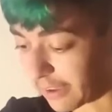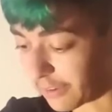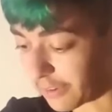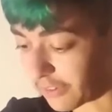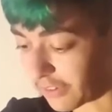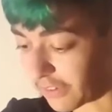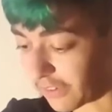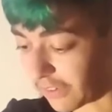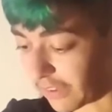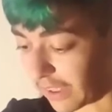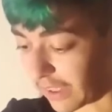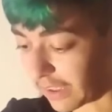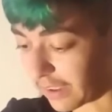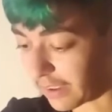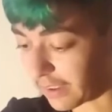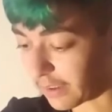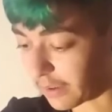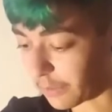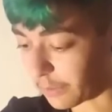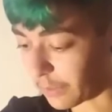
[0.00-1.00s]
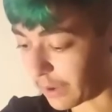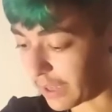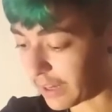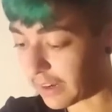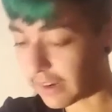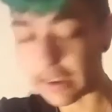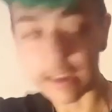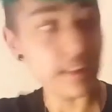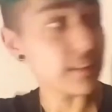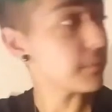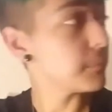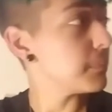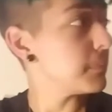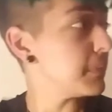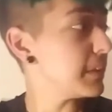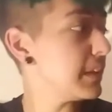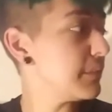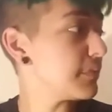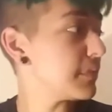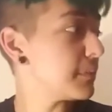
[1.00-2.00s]
I was just like, why did I
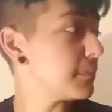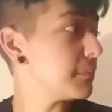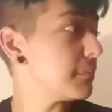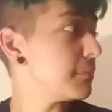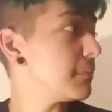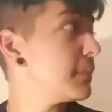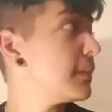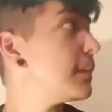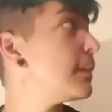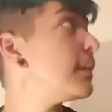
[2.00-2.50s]
even...